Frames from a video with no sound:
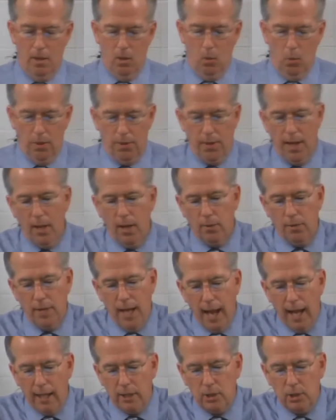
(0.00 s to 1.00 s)
without
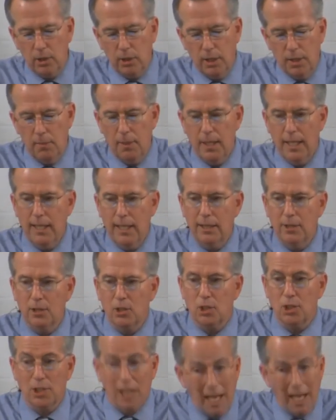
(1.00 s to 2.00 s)
actually being
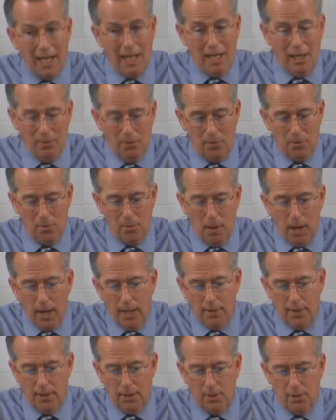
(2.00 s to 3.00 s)
saved
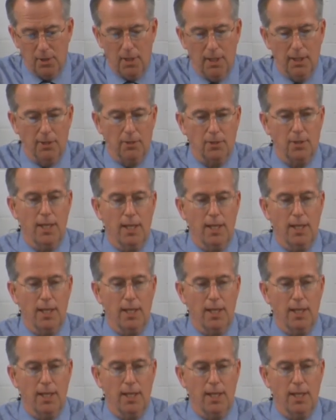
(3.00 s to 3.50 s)
by these things.